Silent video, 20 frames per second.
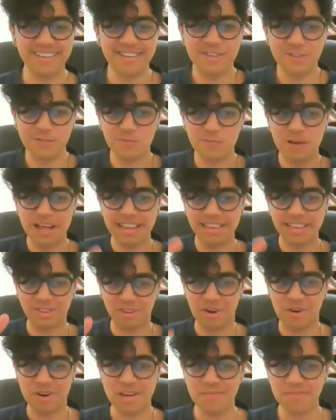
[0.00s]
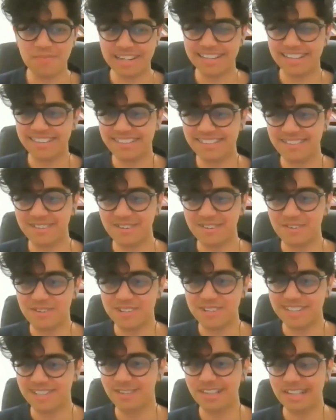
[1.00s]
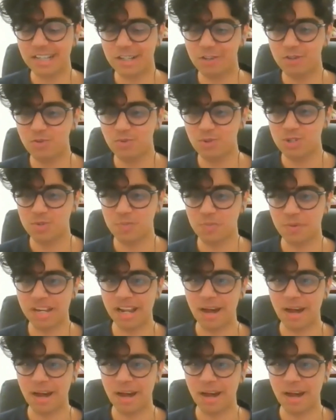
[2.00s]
spend 30 minutes to just switch my